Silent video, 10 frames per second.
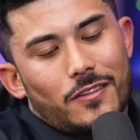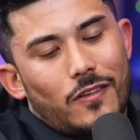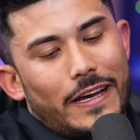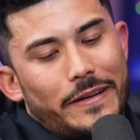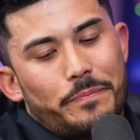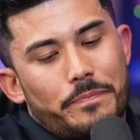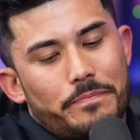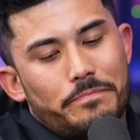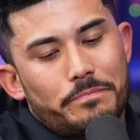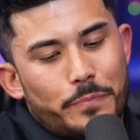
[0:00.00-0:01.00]
Like,
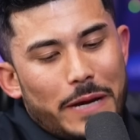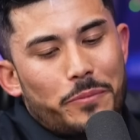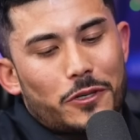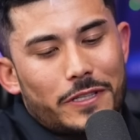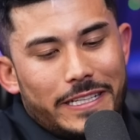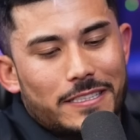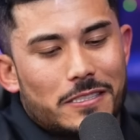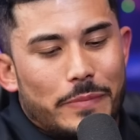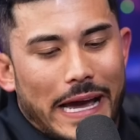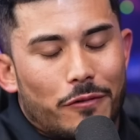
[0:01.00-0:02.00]
pay per lead
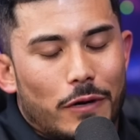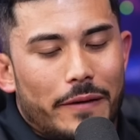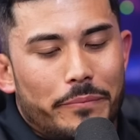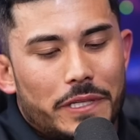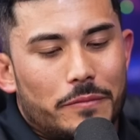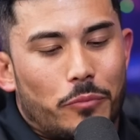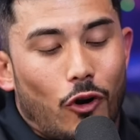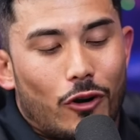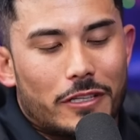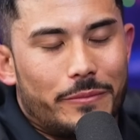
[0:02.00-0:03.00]
gets a bad rep,
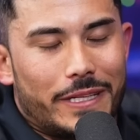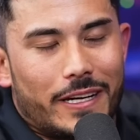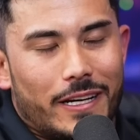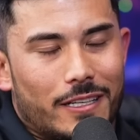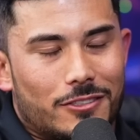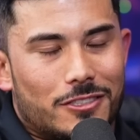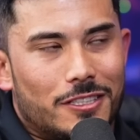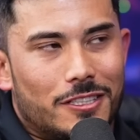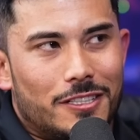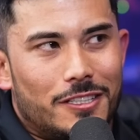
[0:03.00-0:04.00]
partly because
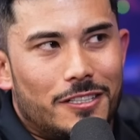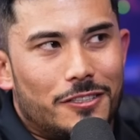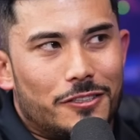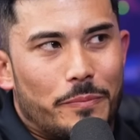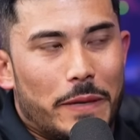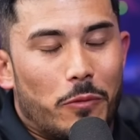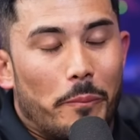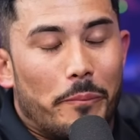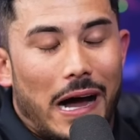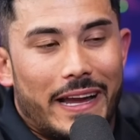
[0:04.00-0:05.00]
the people
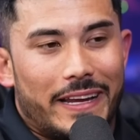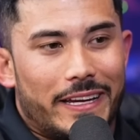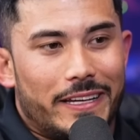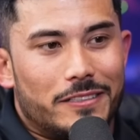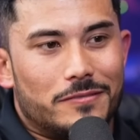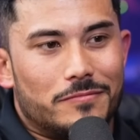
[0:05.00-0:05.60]
buying it